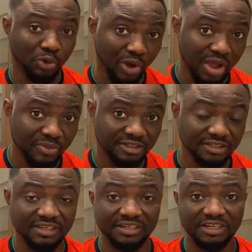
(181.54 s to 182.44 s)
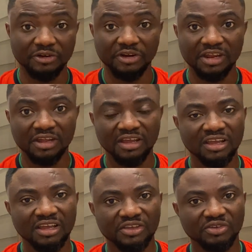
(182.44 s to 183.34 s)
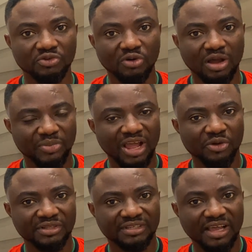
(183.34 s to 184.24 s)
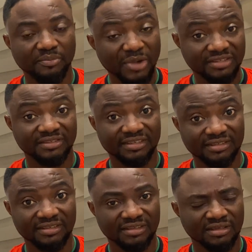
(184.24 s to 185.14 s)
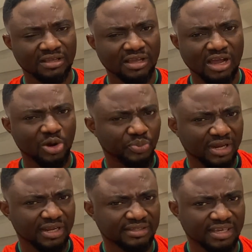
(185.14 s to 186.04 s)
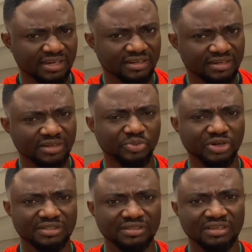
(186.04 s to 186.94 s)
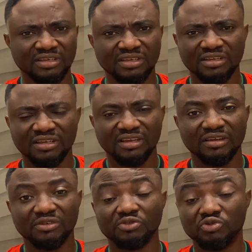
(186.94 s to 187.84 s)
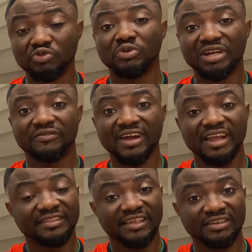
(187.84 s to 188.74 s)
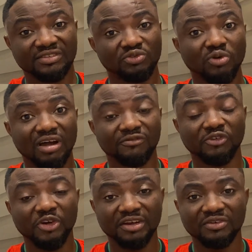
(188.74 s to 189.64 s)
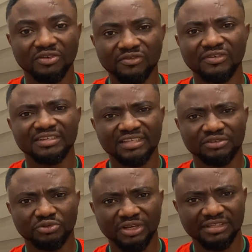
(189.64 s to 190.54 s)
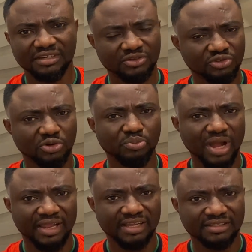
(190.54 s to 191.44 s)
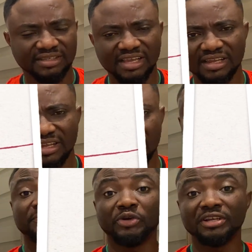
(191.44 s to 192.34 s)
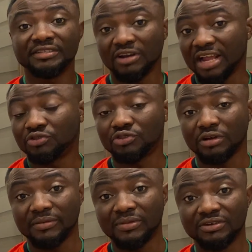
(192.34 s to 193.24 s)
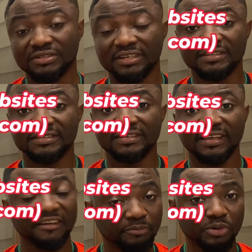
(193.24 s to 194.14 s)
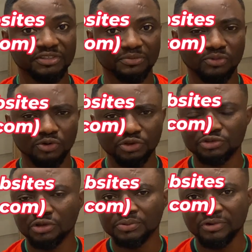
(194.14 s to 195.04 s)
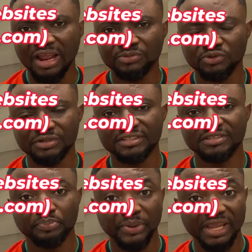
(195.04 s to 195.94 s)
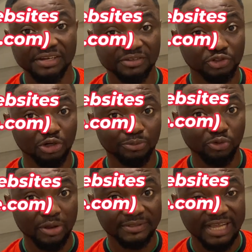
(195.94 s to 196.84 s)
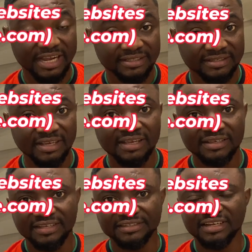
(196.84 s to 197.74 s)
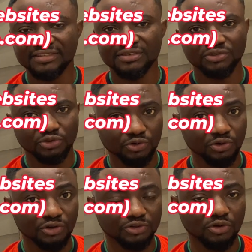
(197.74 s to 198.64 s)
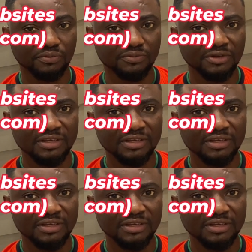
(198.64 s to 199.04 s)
requirement is a degree, you apply with a master's. I hope you understand the point. Do whatever it takes to avoid oversaturated job markets. The third point I'd like to talk about is, if possible, you subscribe to these paid job websites such as scroll.com,